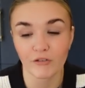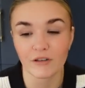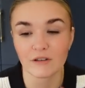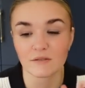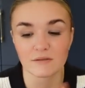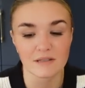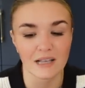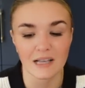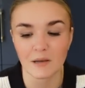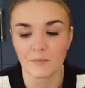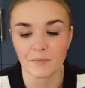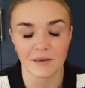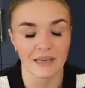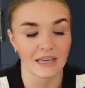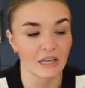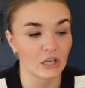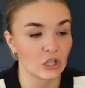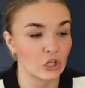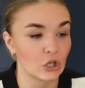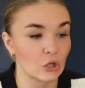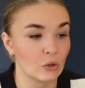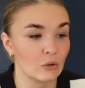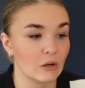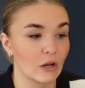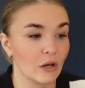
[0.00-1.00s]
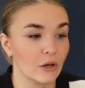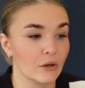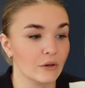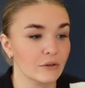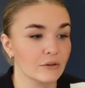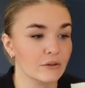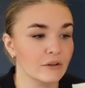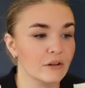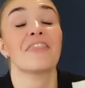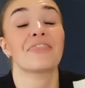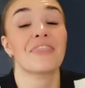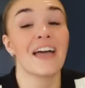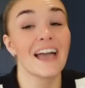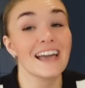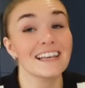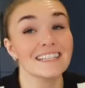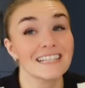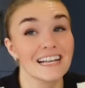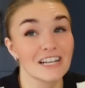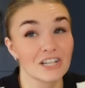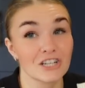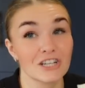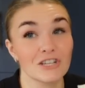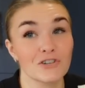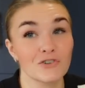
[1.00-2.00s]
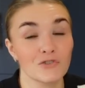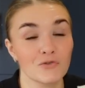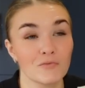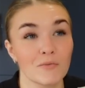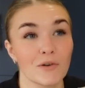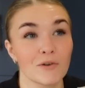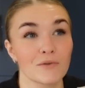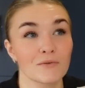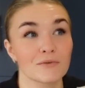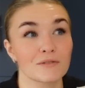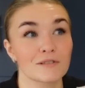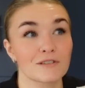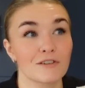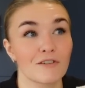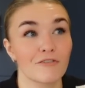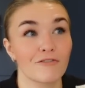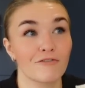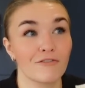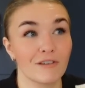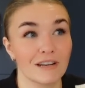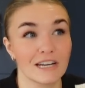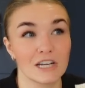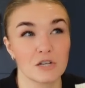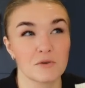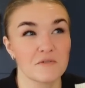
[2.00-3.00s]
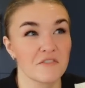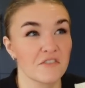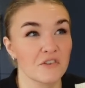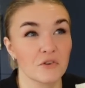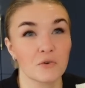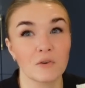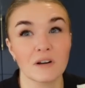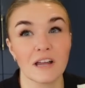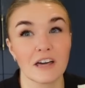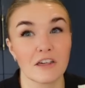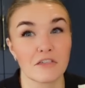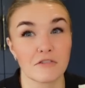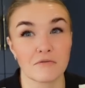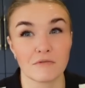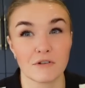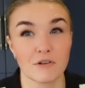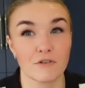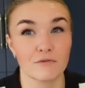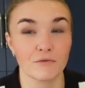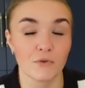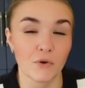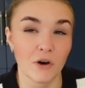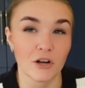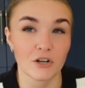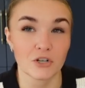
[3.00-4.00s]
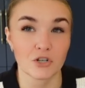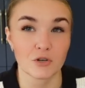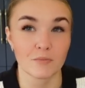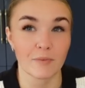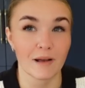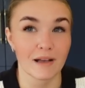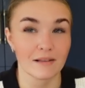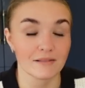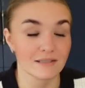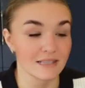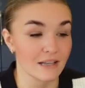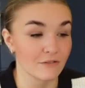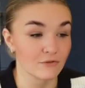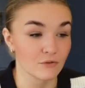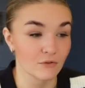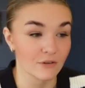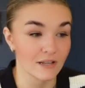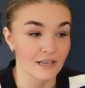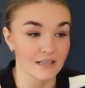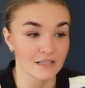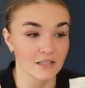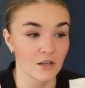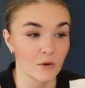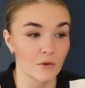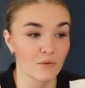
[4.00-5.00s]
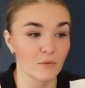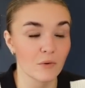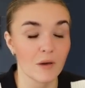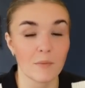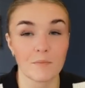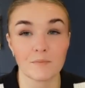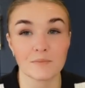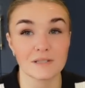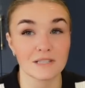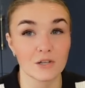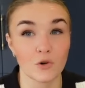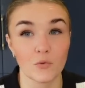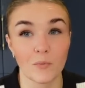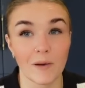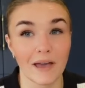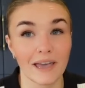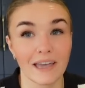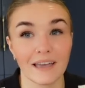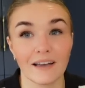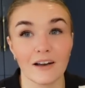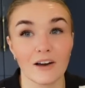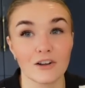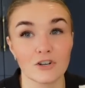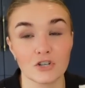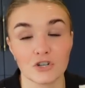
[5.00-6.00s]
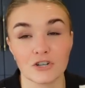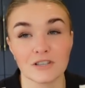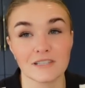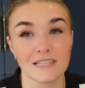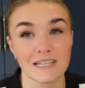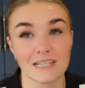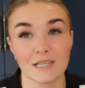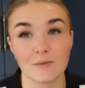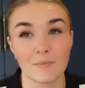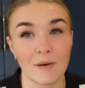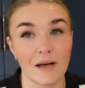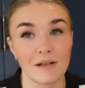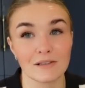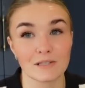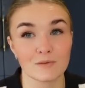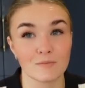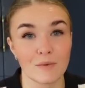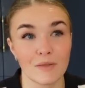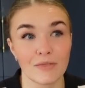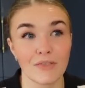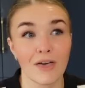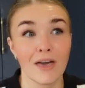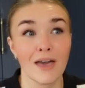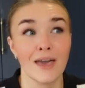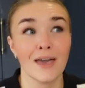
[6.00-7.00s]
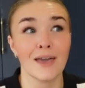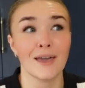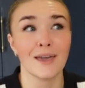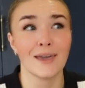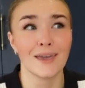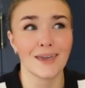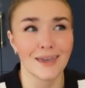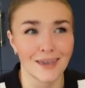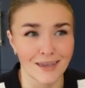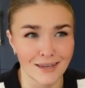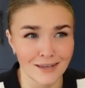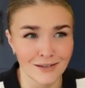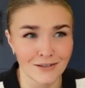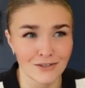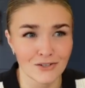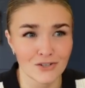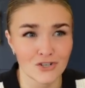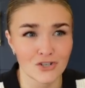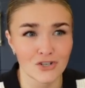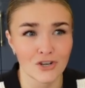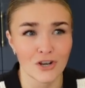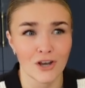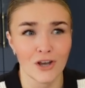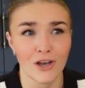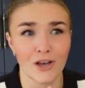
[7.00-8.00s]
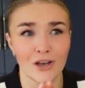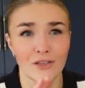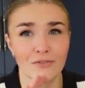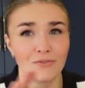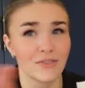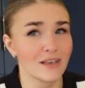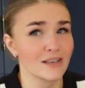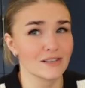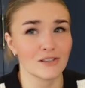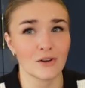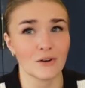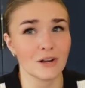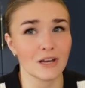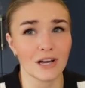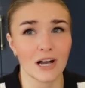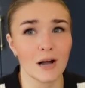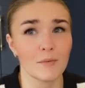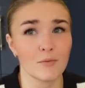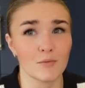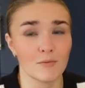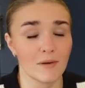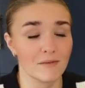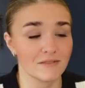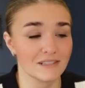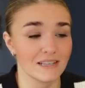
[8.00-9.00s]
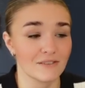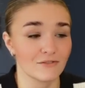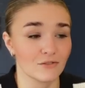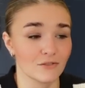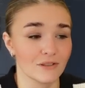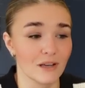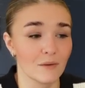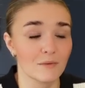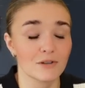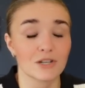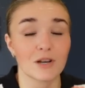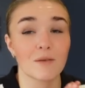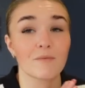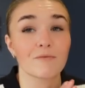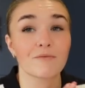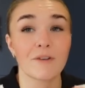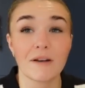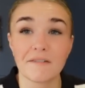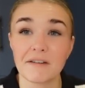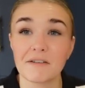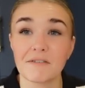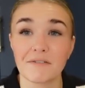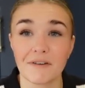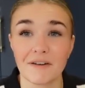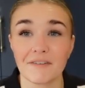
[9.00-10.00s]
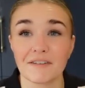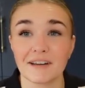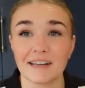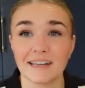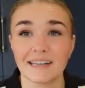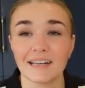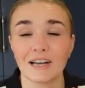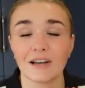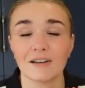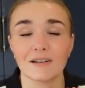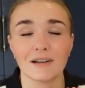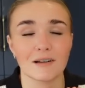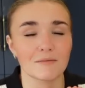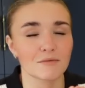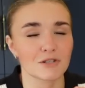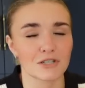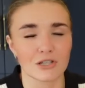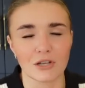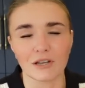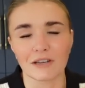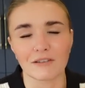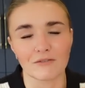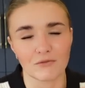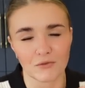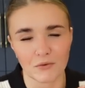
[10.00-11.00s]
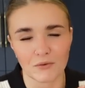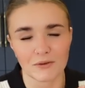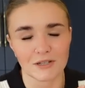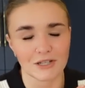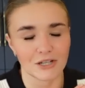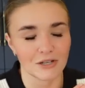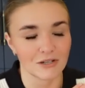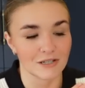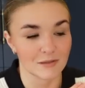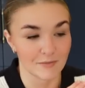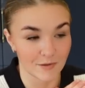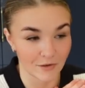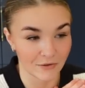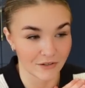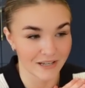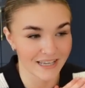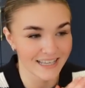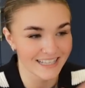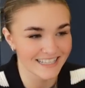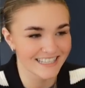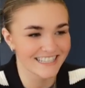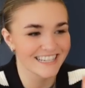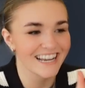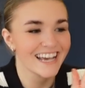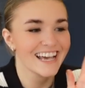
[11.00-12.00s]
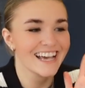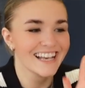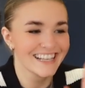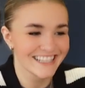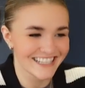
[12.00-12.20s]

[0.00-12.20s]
It was like a B&Q loan, and that is actually almost finished. We've only got like £300 or £400 left on it, so if we're still paying £160 a month each, there's only a couple months left on that, which I'm I'm just looking forward to be honest.